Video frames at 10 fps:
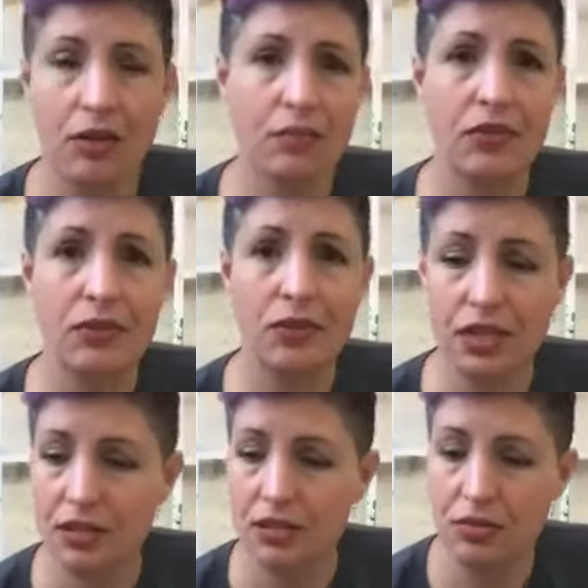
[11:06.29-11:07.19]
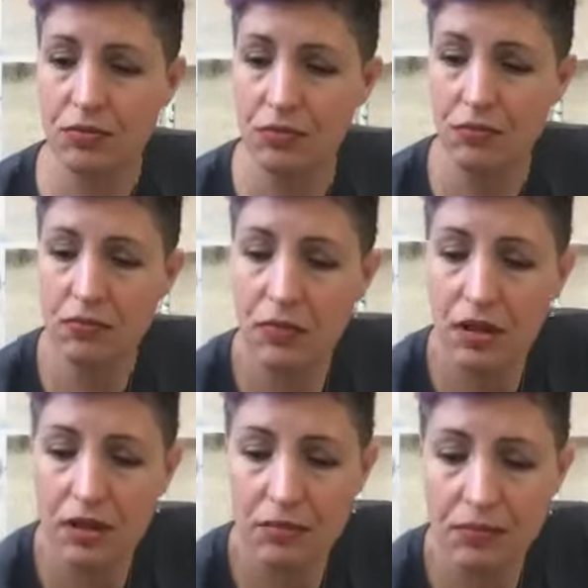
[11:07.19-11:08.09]
They're going to do
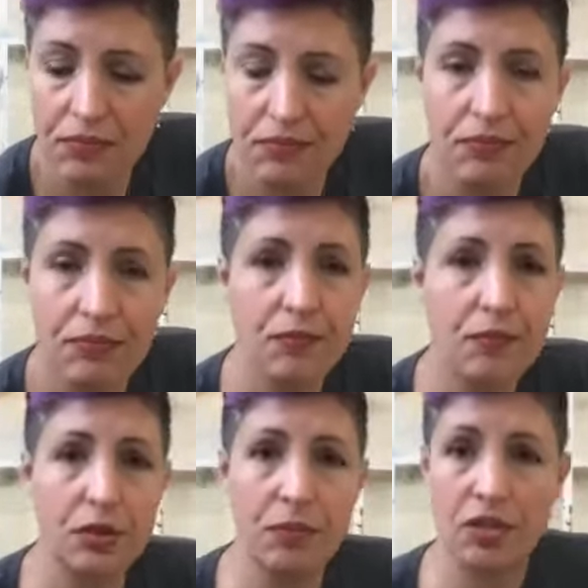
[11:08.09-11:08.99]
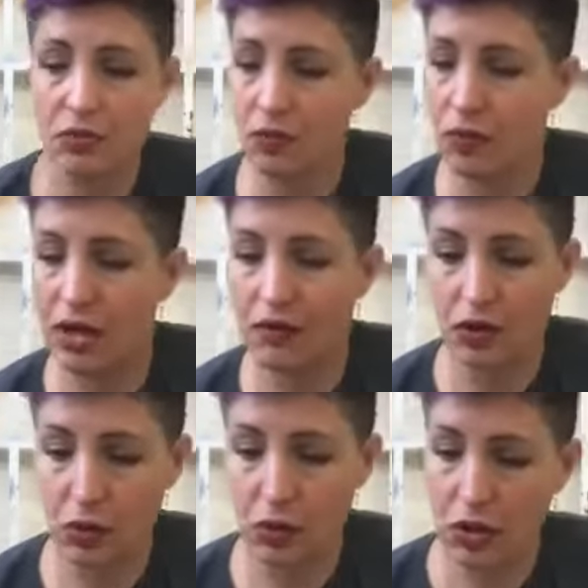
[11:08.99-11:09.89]
pretty much whatever
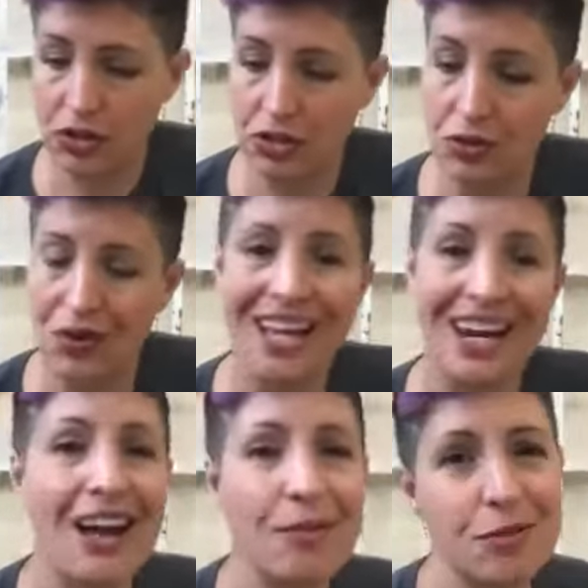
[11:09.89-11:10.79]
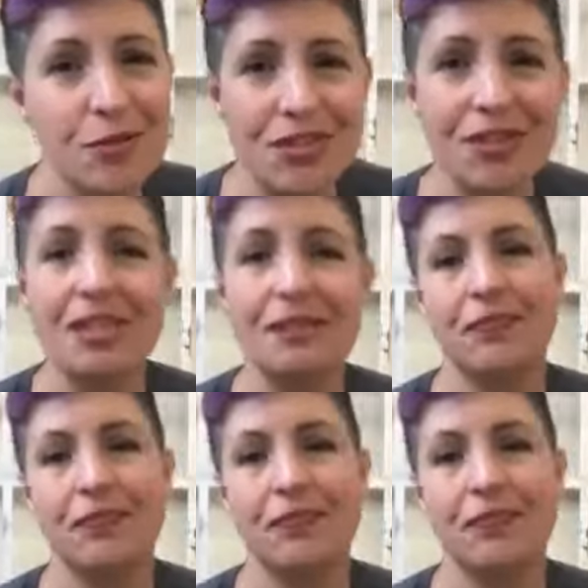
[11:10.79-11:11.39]
you want to do. And I personally,